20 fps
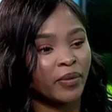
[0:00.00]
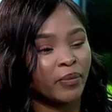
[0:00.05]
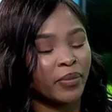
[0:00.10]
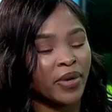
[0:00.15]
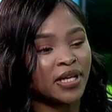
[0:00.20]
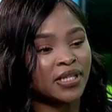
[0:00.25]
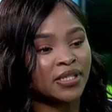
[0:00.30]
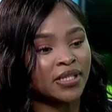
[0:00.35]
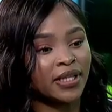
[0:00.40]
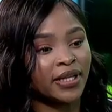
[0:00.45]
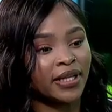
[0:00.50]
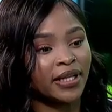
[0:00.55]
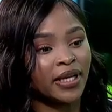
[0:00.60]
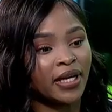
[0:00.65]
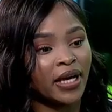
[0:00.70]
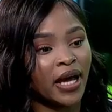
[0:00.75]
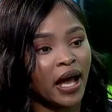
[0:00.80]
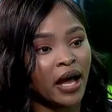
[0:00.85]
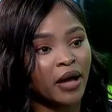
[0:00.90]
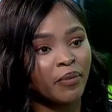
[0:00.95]
and
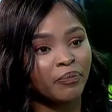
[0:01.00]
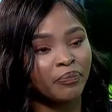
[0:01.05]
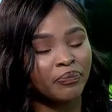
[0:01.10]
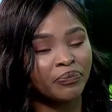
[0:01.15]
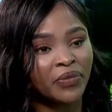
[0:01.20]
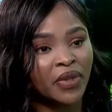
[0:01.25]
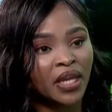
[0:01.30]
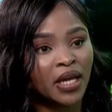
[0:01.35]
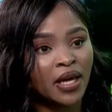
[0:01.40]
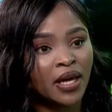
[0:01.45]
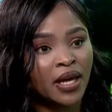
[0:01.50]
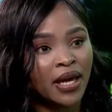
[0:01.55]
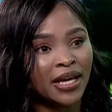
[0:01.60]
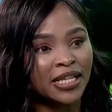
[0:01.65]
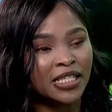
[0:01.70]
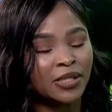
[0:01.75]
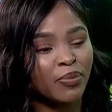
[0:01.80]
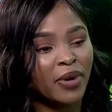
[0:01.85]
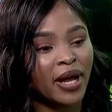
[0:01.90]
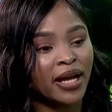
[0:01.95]
basically
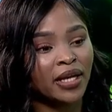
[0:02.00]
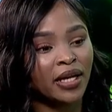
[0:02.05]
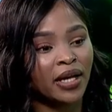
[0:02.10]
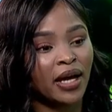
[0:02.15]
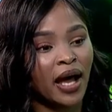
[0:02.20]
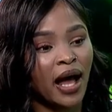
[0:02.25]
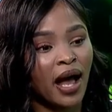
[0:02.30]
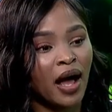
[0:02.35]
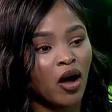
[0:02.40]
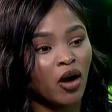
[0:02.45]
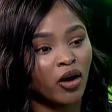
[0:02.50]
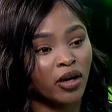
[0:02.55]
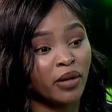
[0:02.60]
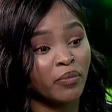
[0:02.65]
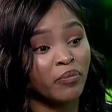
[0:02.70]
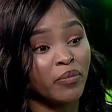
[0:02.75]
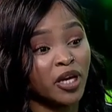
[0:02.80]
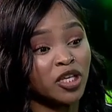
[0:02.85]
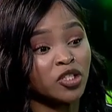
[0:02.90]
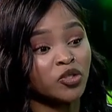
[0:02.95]
explaining on a
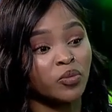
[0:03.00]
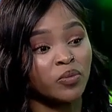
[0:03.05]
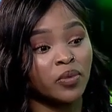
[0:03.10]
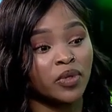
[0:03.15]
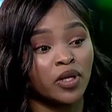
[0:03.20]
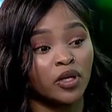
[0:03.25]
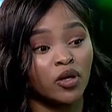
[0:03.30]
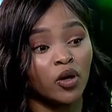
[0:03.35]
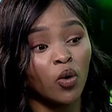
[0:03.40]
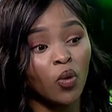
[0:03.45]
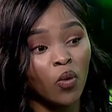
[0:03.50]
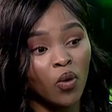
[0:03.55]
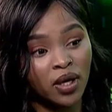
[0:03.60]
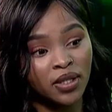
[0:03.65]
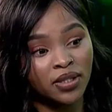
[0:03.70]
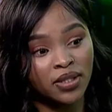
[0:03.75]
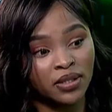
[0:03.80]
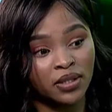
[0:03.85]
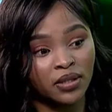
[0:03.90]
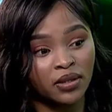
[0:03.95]
measurable and a
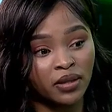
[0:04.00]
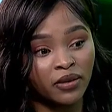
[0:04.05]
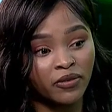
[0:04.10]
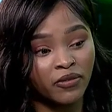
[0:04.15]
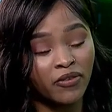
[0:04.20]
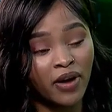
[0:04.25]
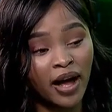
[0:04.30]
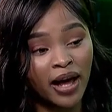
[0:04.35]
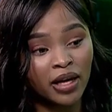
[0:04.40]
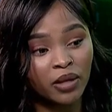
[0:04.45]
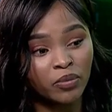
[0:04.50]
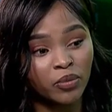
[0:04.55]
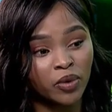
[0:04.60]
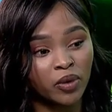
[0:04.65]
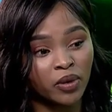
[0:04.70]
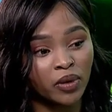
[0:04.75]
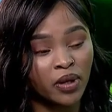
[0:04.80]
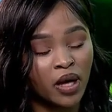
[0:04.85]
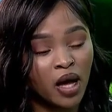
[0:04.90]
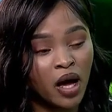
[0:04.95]

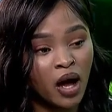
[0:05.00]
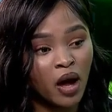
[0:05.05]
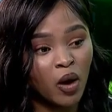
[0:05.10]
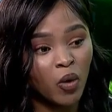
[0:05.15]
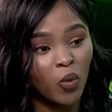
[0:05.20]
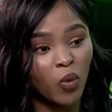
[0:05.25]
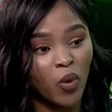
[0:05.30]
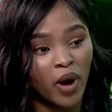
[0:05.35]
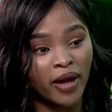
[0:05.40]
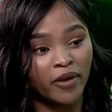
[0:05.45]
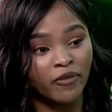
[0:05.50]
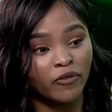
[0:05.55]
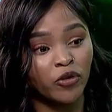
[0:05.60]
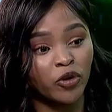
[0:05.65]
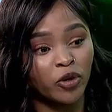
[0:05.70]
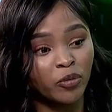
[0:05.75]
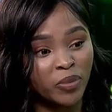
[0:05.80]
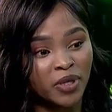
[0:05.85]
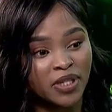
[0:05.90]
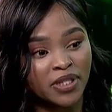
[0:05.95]
quantifiable way
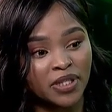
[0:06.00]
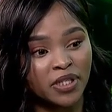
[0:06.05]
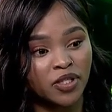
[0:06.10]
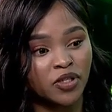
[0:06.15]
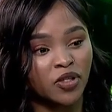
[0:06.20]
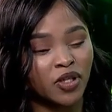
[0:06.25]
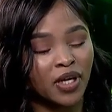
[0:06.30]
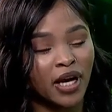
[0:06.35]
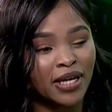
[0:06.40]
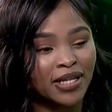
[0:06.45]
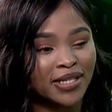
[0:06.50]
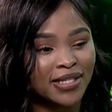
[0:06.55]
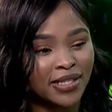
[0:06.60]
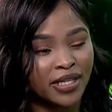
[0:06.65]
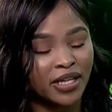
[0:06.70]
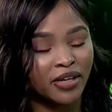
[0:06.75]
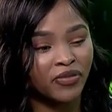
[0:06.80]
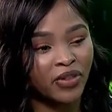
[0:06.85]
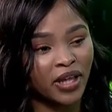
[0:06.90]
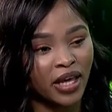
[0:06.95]
for a business to kind of
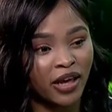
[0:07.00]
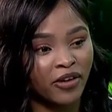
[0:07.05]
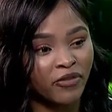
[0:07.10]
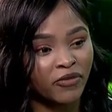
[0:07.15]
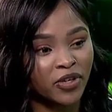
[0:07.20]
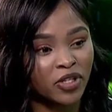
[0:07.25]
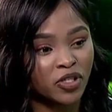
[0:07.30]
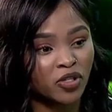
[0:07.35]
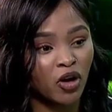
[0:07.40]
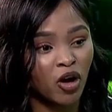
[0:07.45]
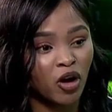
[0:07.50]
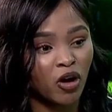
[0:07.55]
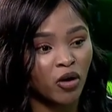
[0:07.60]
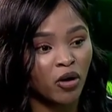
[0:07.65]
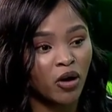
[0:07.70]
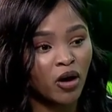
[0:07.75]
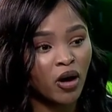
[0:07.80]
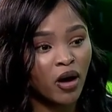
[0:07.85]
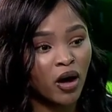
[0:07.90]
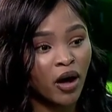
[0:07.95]
see if their efforts
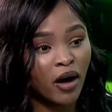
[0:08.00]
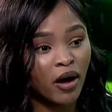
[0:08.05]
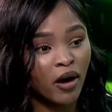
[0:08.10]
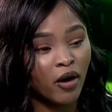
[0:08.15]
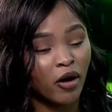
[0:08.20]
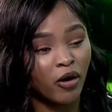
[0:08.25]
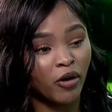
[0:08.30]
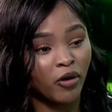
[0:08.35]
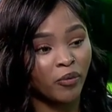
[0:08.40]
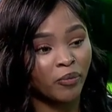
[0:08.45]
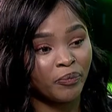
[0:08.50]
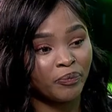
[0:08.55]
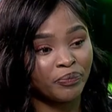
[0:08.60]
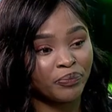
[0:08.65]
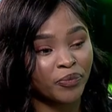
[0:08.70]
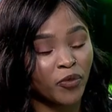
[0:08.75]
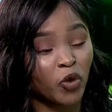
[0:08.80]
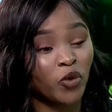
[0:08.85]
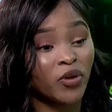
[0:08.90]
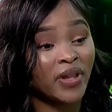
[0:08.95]
are
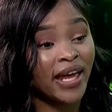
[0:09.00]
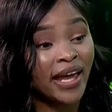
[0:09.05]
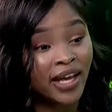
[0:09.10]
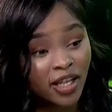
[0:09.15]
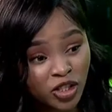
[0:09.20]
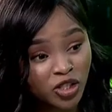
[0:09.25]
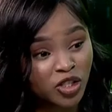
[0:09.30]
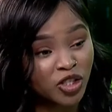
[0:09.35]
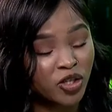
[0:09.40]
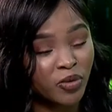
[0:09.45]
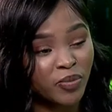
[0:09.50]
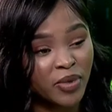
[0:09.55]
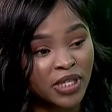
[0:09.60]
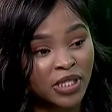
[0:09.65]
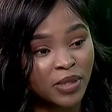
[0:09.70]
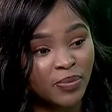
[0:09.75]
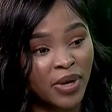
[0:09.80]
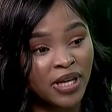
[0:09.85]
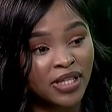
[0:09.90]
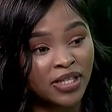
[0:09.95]
or their energies are being
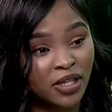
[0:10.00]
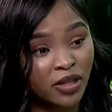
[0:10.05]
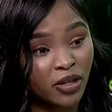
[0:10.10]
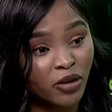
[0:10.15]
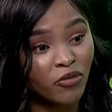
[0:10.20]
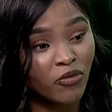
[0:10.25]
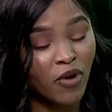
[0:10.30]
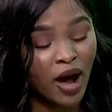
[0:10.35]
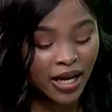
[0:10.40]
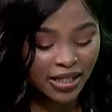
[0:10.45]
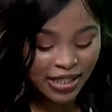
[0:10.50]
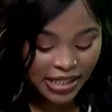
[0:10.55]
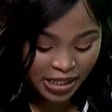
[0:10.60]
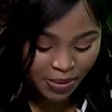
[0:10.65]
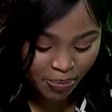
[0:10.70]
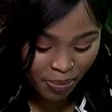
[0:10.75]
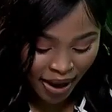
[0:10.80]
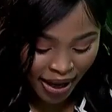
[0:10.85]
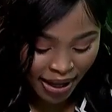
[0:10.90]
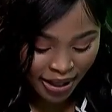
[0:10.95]
spent in the right
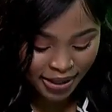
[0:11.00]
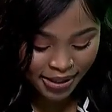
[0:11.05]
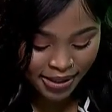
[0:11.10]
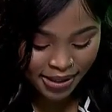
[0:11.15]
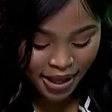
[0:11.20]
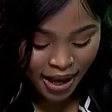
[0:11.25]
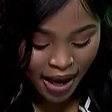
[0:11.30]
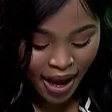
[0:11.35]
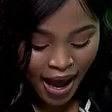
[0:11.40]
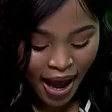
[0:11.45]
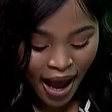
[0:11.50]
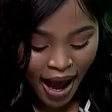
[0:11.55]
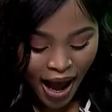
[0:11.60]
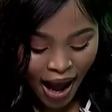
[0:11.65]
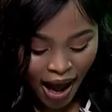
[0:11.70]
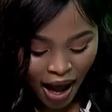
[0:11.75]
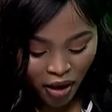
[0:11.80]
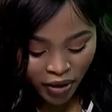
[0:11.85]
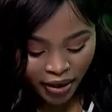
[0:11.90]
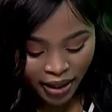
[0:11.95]
space.
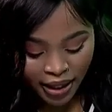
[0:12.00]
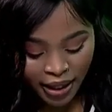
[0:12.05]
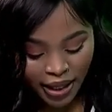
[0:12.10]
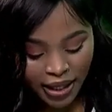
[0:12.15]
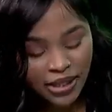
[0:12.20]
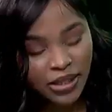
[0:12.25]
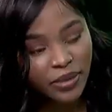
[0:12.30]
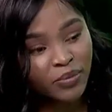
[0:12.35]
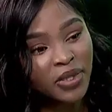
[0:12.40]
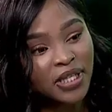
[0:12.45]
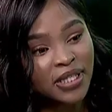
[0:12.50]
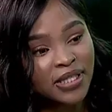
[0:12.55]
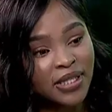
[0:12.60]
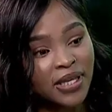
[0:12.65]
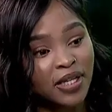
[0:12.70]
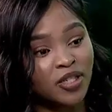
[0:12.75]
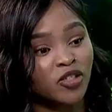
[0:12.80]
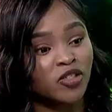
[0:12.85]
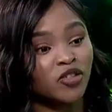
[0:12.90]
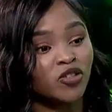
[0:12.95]
How can SMEs
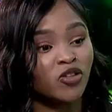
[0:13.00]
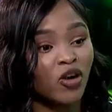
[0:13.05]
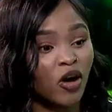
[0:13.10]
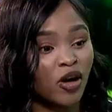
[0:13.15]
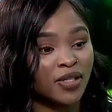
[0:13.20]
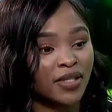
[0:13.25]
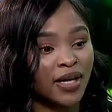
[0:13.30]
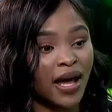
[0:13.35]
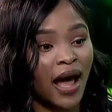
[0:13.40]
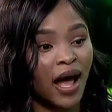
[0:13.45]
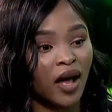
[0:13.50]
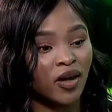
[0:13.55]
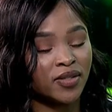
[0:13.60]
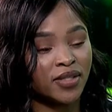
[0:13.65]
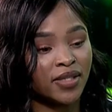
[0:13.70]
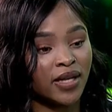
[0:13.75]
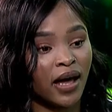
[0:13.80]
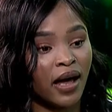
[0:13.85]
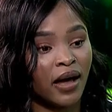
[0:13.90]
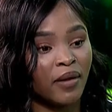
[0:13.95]
then start
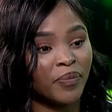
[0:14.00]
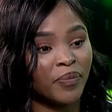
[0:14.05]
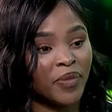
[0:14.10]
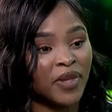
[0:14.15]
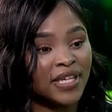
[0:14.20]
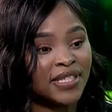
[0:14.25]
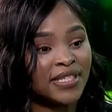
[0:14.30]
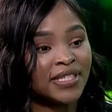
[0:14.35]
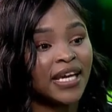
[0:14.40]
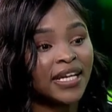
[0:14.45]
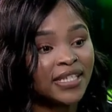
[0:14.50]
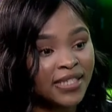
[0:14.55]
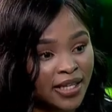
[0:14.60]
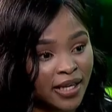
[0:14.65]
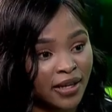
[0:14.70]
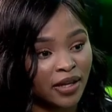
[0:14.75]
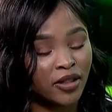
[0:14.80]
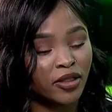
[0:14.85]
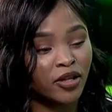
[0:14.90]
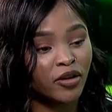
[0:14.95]
out
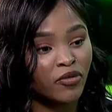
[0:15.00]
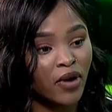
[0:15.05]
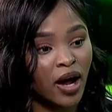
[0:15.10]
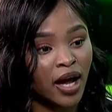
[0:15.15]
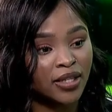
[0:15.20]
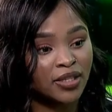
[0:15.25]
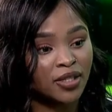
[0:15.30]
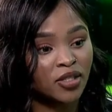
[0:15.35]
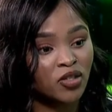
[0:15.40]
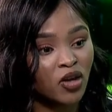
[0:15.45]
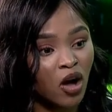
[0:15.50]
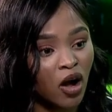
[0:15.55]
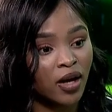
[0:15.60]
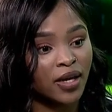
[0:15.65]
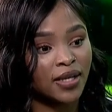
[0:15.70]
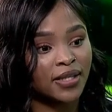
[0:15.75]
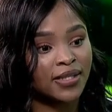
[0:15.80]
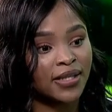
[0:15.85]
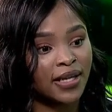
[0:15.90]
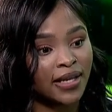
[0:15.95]
setting the right
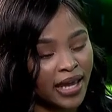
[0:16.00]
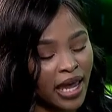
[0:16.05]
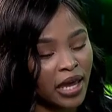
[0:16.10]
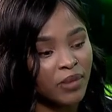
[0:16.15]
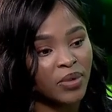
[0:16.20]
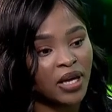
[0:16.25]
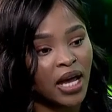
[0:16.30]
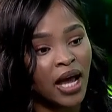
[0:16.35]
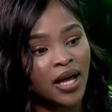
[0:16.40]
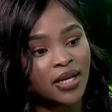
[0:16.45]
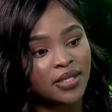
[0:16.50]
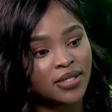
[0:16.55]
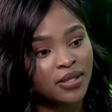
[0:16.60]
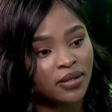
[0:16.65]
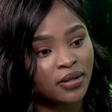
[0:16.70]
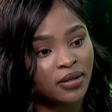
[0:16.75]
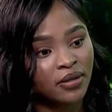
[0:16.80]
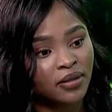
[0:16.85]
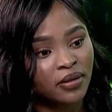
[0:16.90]
targets and KPIs?